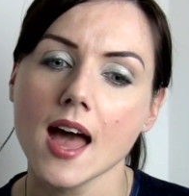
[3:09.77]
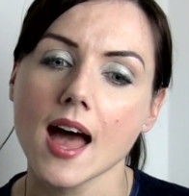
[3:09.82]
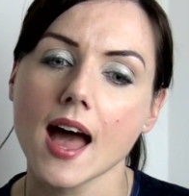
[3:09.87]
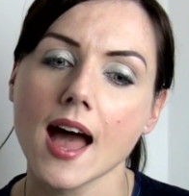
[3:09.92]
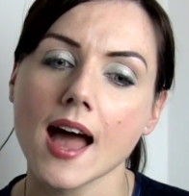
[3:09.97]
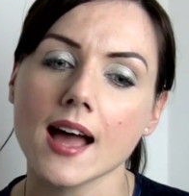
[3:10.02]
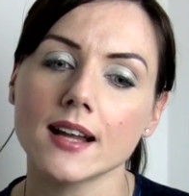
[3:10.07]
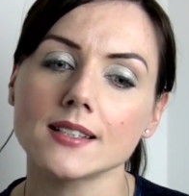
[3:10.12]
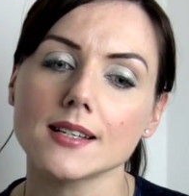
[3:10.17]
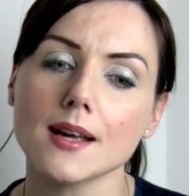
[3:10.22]

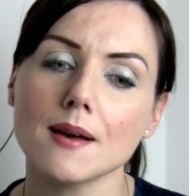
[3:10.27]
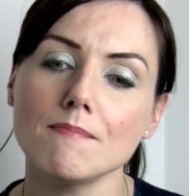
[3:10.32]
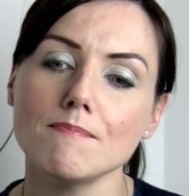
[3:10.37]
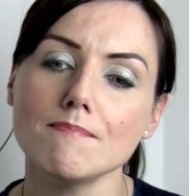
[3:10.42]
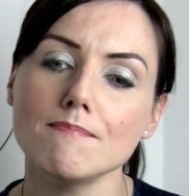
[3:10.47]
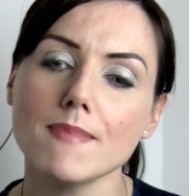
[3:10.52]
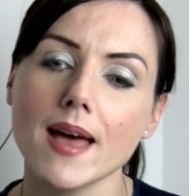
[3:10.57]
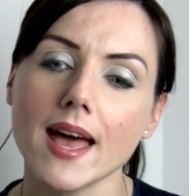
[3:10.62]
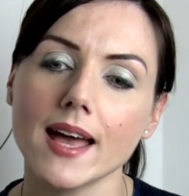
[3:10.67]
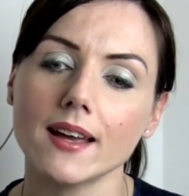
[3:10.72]
and a
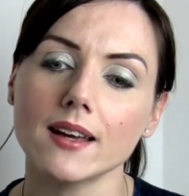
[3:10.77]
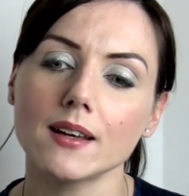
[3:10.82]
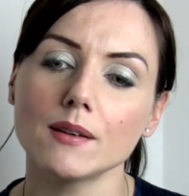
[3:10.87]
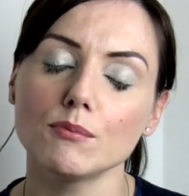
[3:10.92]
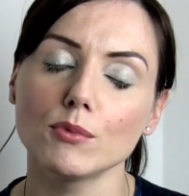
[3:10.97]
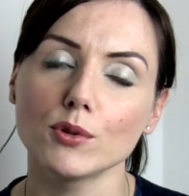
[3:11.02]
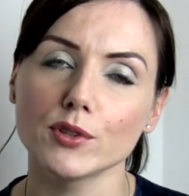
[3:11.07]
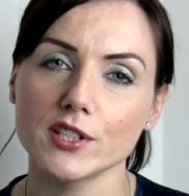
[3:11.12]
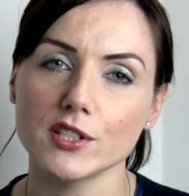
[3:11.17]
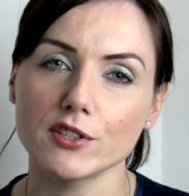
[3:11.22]
mega
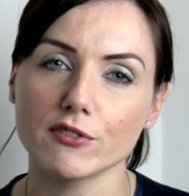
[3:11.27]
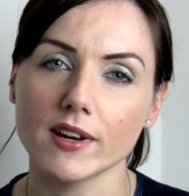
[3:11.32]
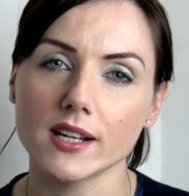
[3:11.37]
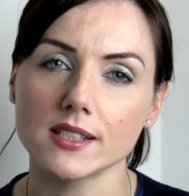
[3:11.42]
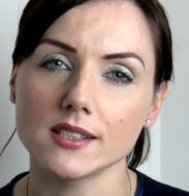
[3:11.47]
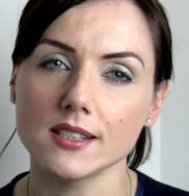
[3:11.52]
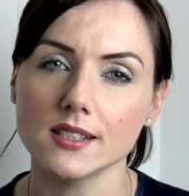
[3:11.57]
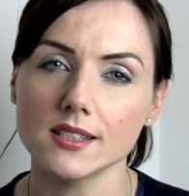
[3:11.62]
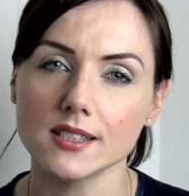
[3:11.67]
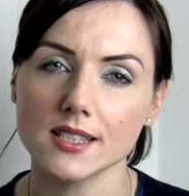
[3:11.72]

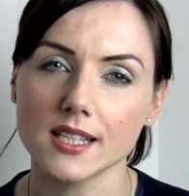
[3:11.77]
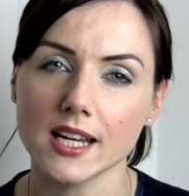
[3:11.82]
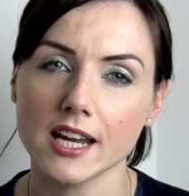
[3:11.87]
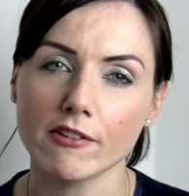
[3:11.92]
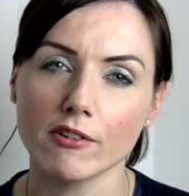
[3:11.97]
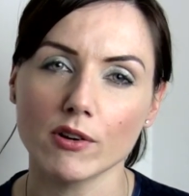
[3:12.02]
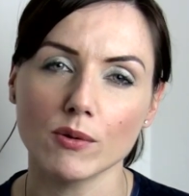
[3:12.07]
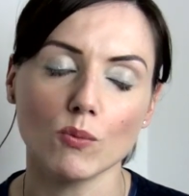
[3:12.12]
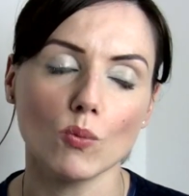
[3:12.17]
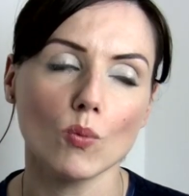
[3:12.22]
moisturising
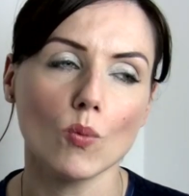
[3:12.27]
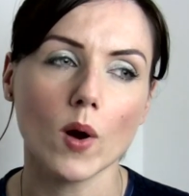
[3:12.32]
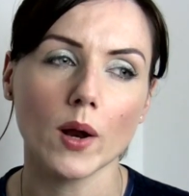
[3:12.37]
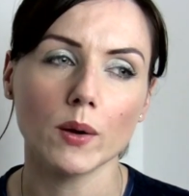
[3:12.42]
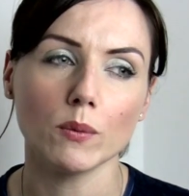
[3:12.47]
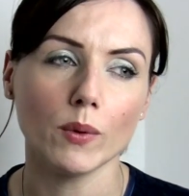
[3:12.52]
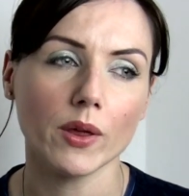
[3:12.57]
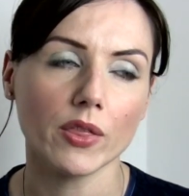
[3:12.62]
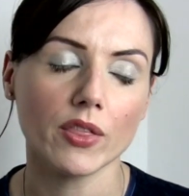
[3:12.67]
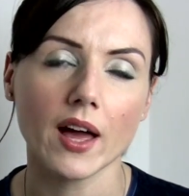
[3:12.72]
serum,
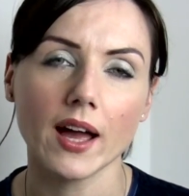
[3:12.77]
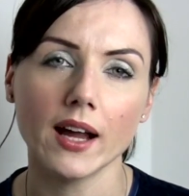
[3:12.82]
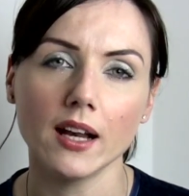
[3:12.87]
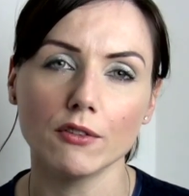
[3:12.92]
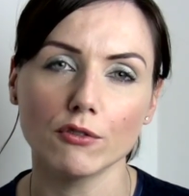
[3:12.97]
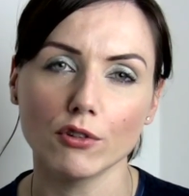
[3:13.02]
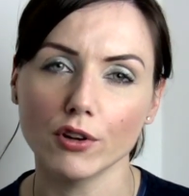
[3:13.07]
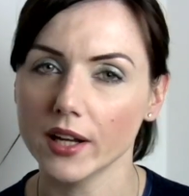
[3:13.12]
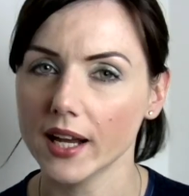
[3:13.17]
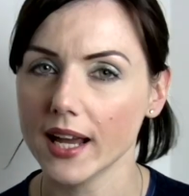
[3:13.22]
one with
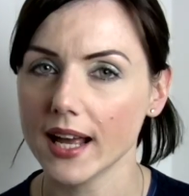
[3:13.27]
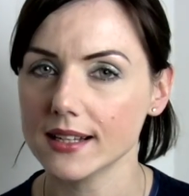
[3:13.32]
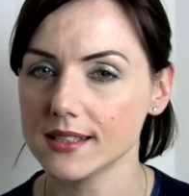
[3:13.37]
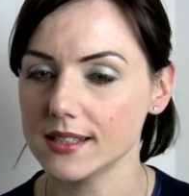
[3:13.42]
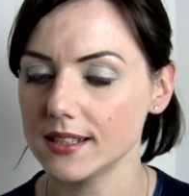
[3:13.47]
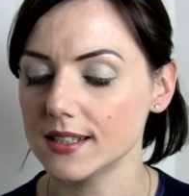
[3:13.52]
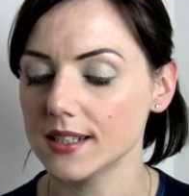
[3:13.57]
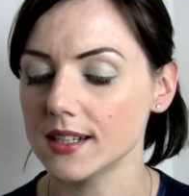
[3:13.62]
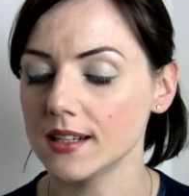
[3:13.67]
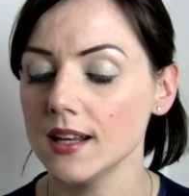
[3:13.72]
hyaluronic
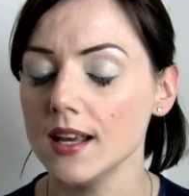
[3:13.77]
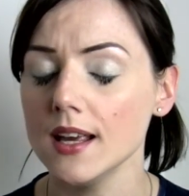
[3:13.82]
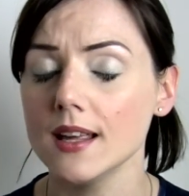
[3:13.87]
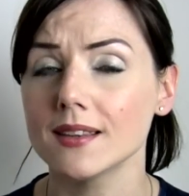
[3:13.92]
acid in.